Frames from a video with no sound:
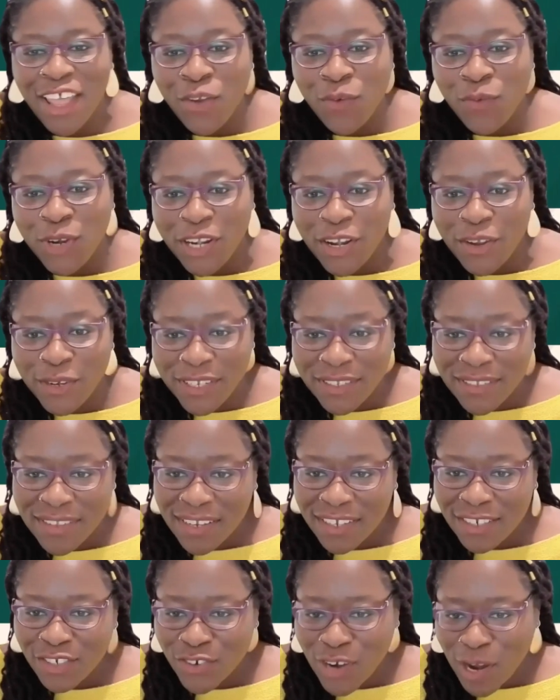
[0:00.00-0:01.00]
We're
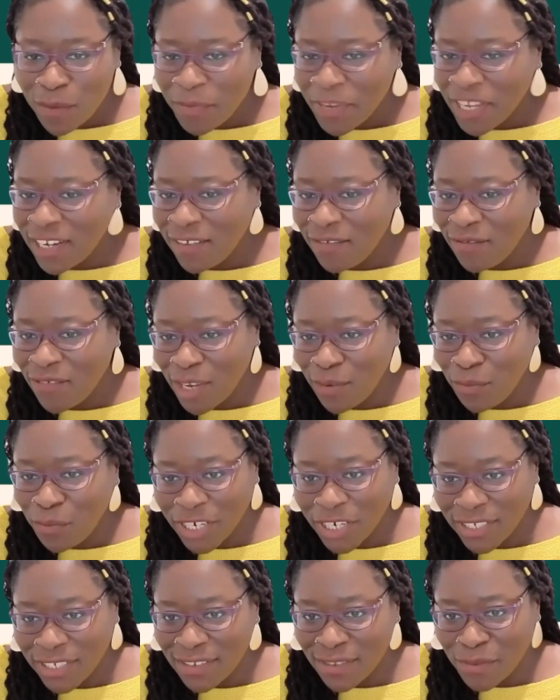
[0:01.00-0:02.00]
noticing a drop in event
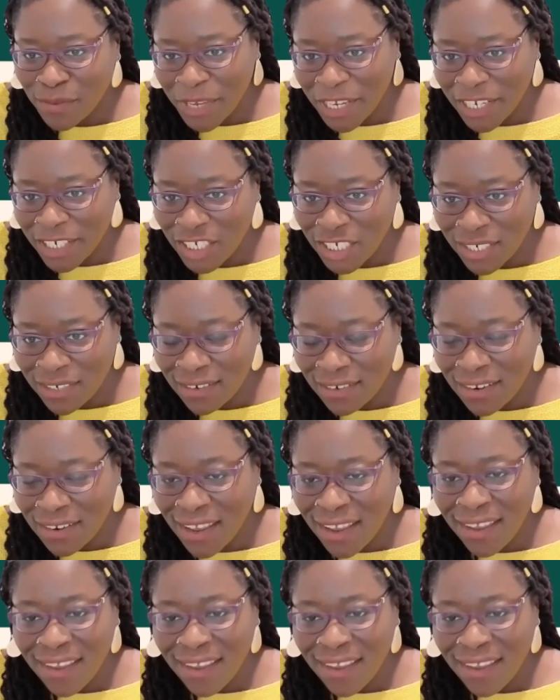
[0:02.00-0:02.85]
participation.